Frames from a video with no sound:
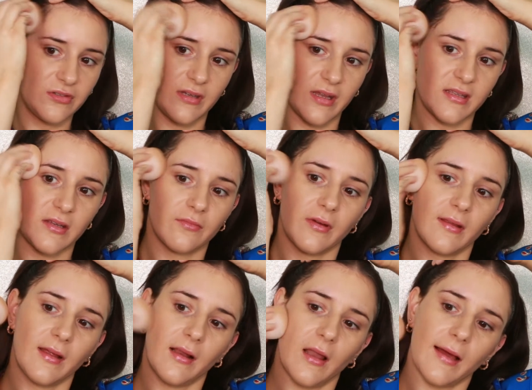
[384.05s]
doesn't
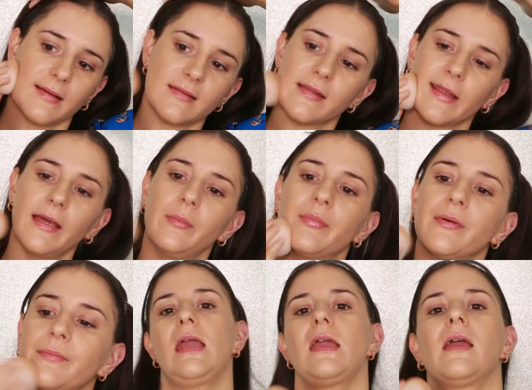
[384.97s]
really like sleep.
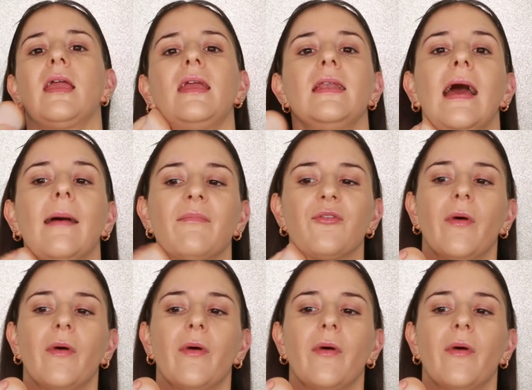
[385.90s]
He naps